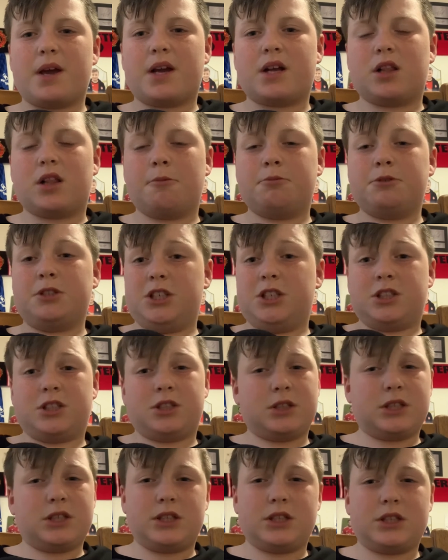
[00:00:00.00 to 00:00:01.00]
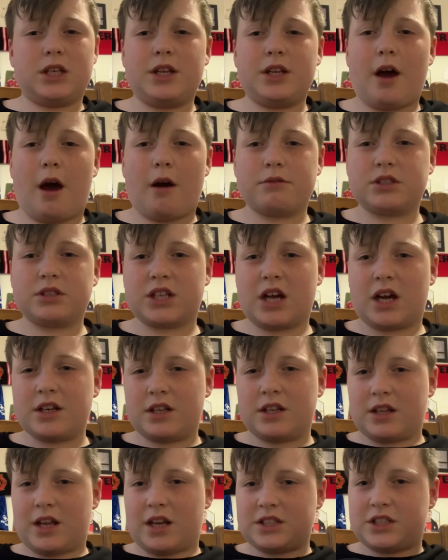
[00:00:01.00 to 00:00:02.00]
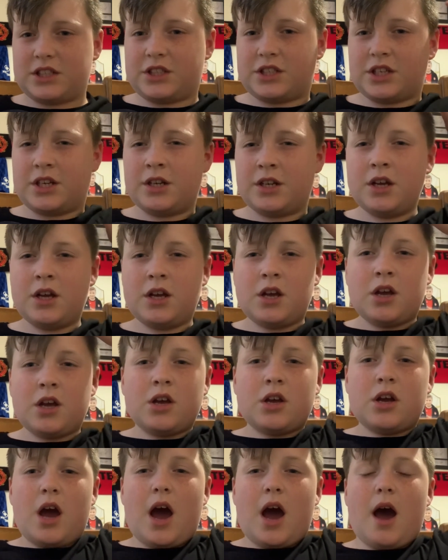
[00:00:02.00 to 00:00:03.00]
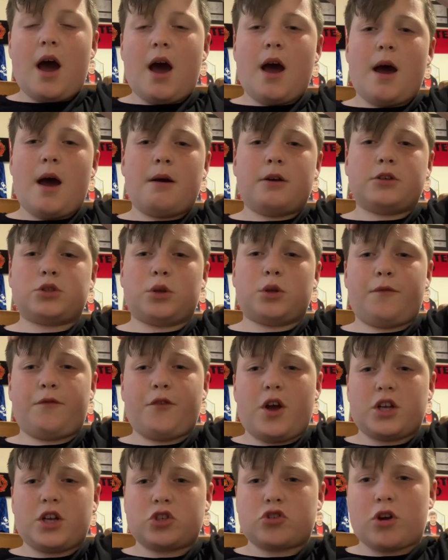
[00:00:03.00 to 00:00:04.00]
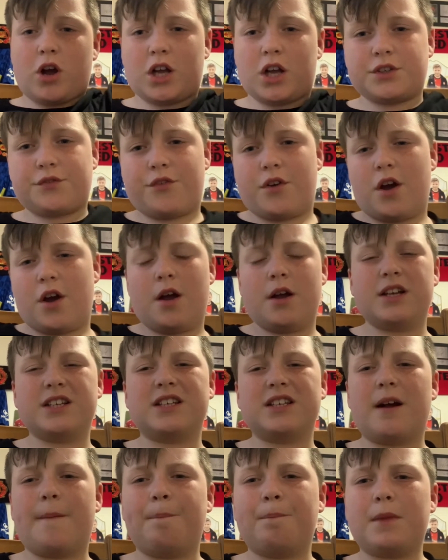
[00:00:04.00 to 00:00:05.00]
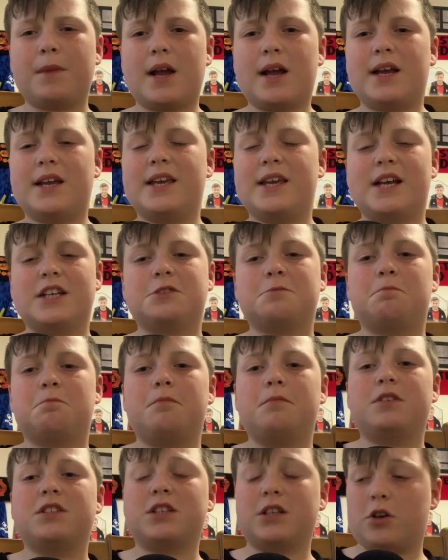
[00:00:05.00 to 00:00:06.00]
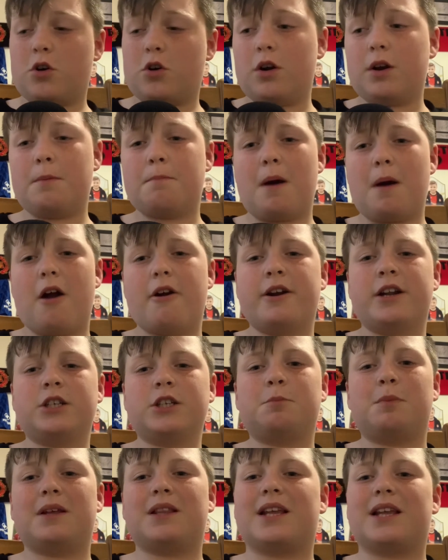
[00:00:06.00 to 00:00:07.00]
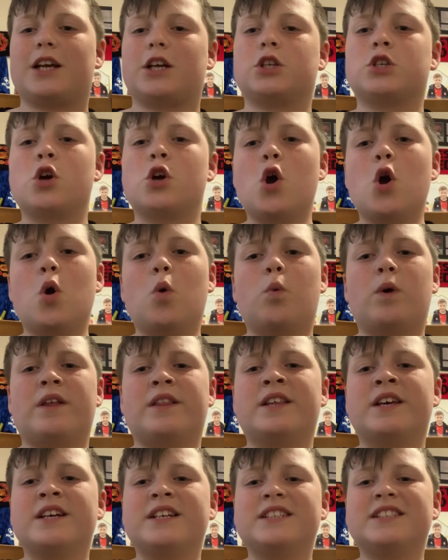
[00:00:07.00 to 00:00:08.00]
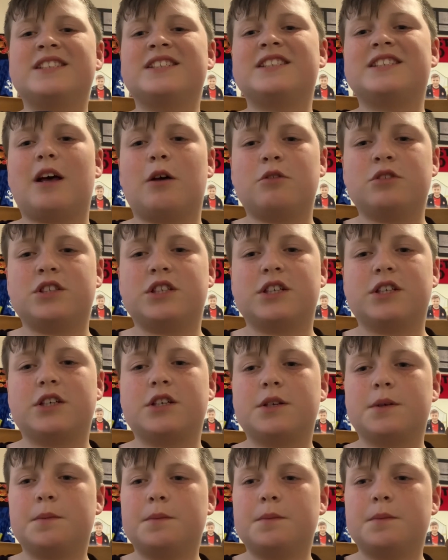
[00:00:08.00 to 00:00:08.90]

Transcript: clubs. He did outstanding last season. So the first transfer, Conor Barron has been linked with Celtic.